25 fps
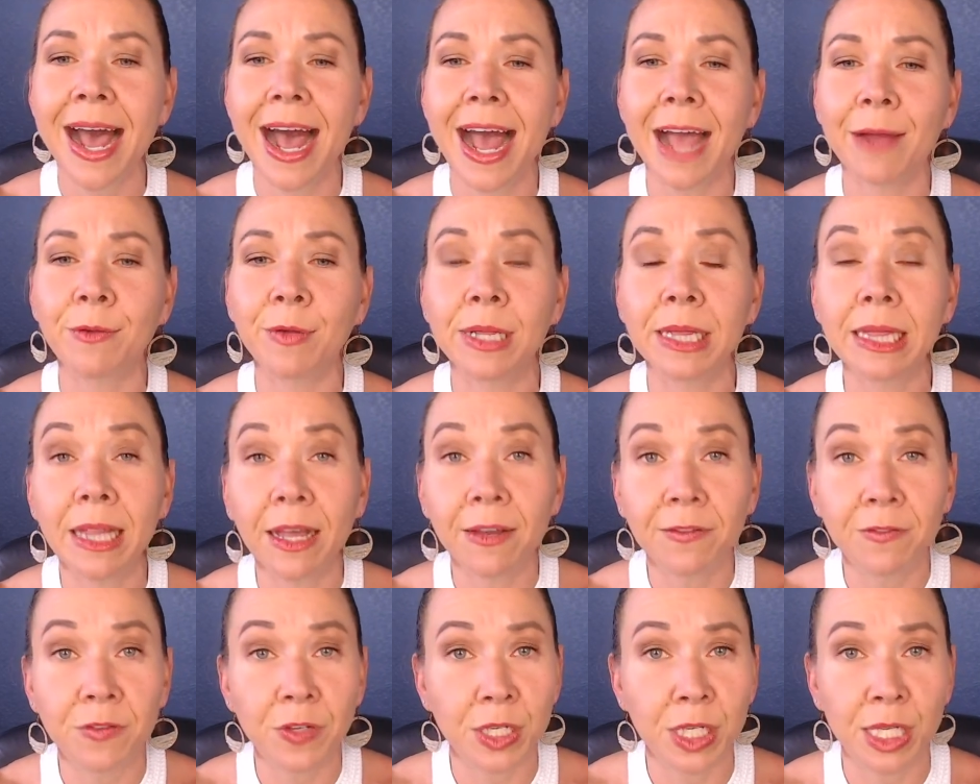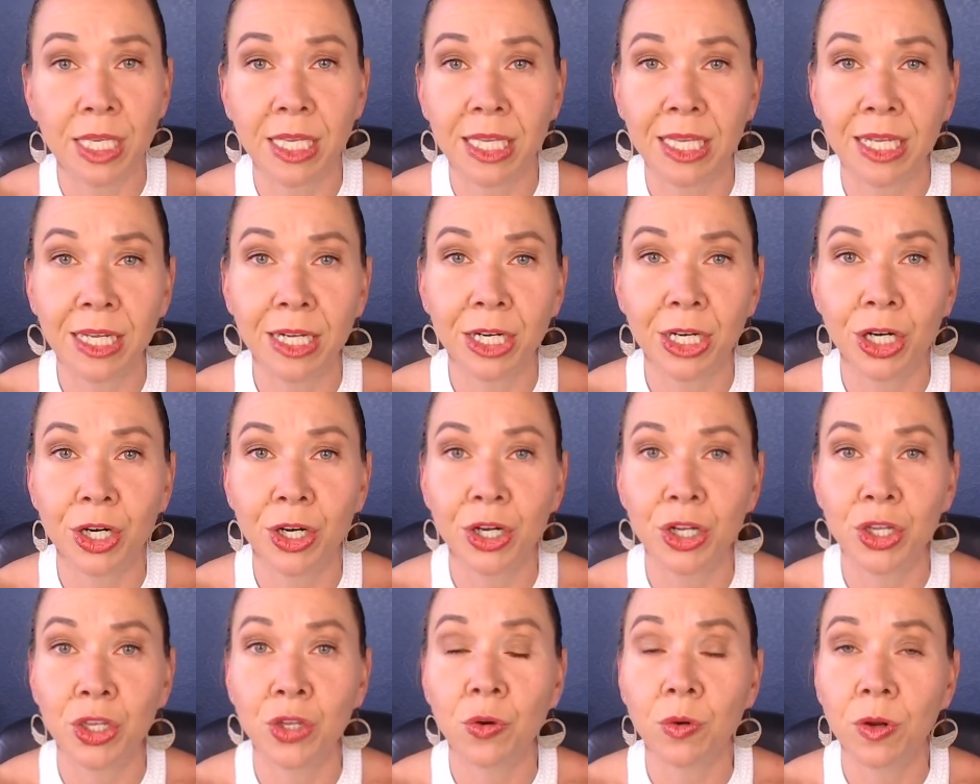I would love to
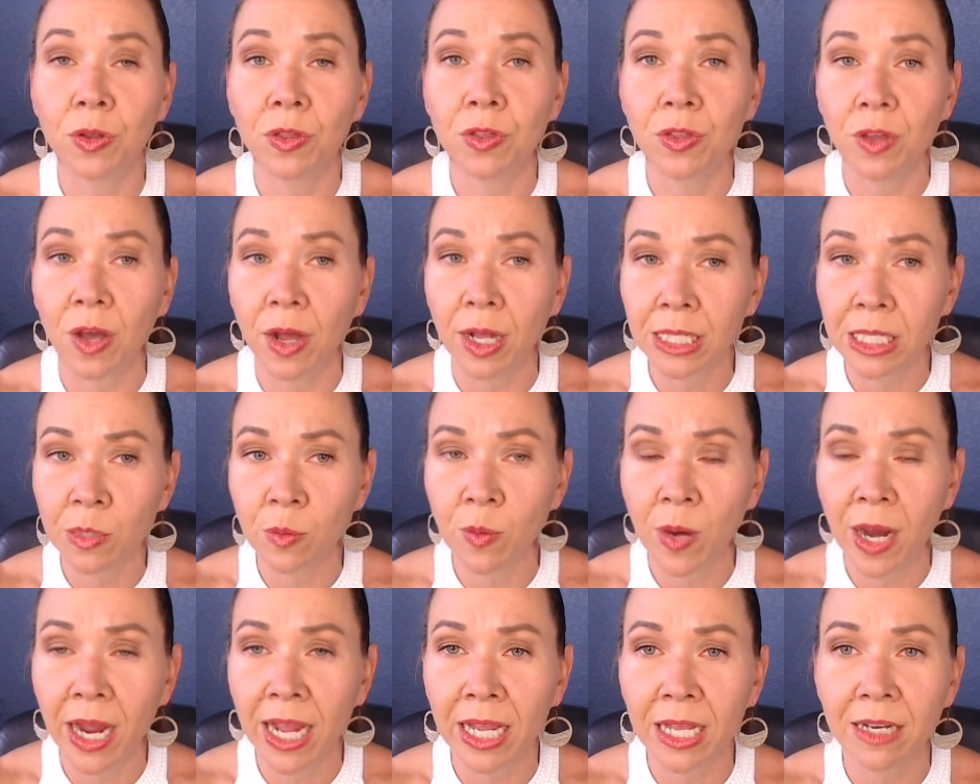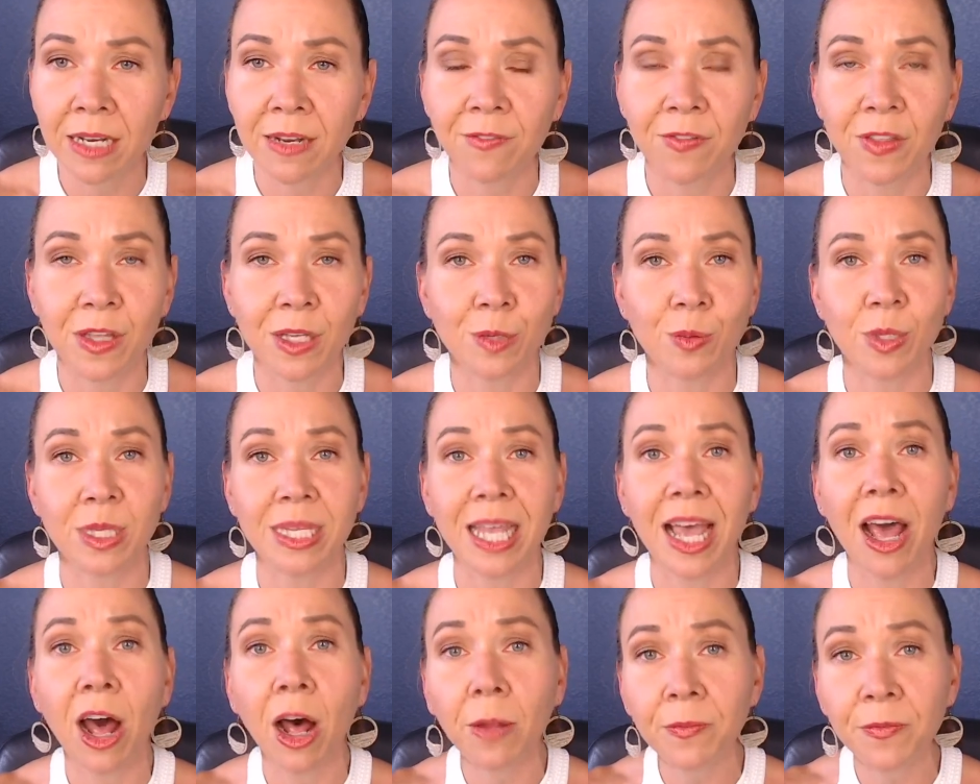hear your thoughts, Ryan, if this
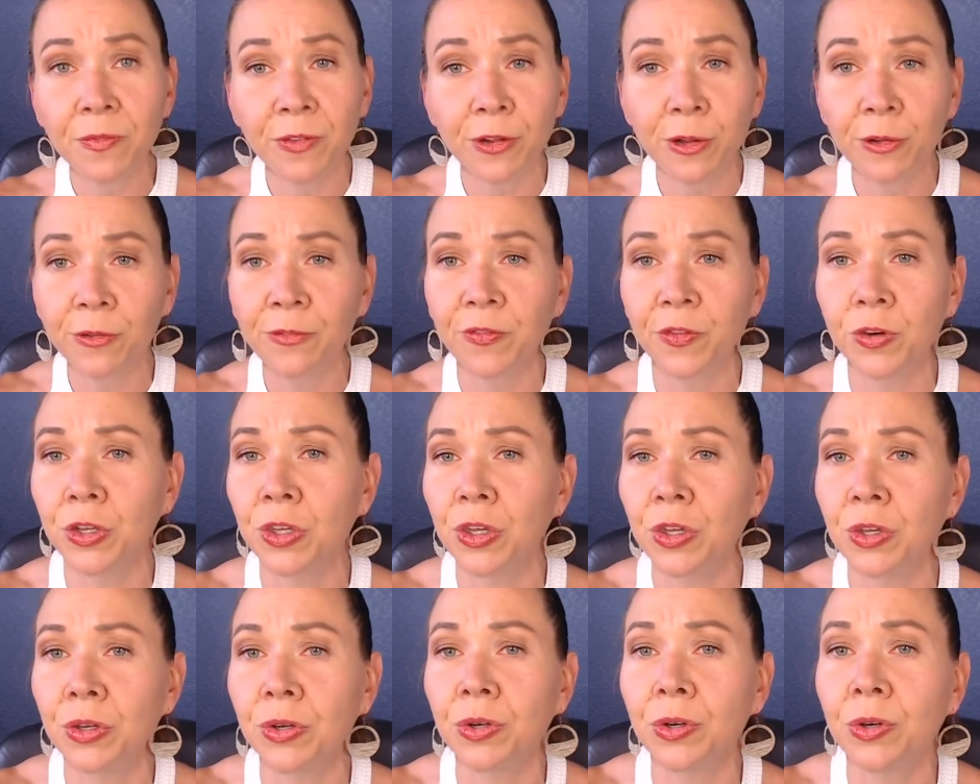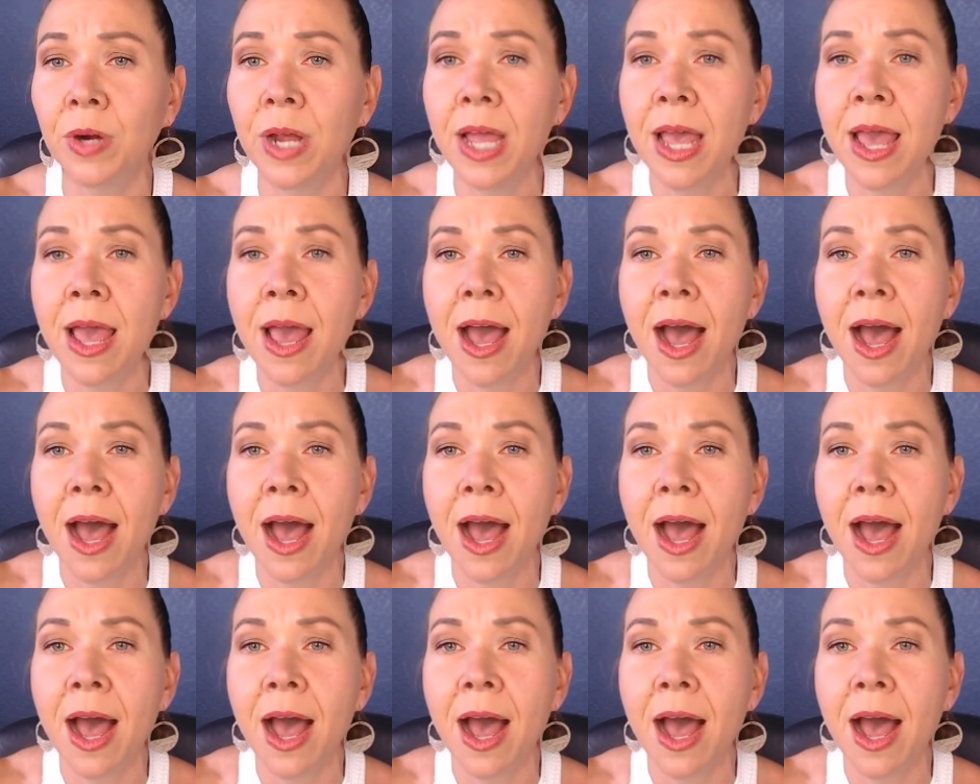was helpful for you,